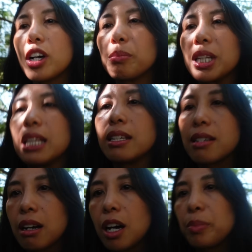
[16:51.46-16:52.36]
completely
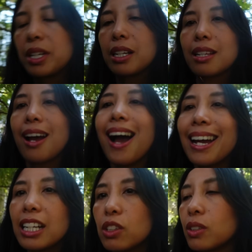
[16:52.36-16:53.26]
dug up, but it had
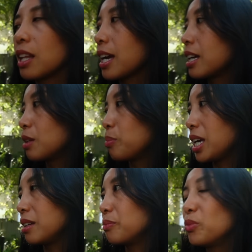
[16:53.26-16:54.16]
kind of looked like it had
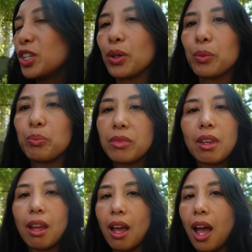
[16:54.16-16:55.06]
been, you know,
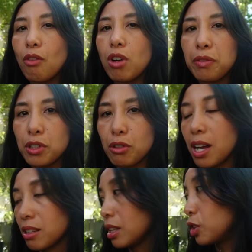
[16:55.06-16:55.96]
ruffled
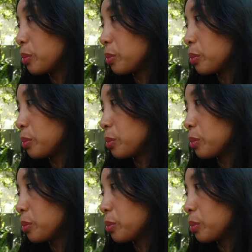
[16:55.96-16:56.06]
around a little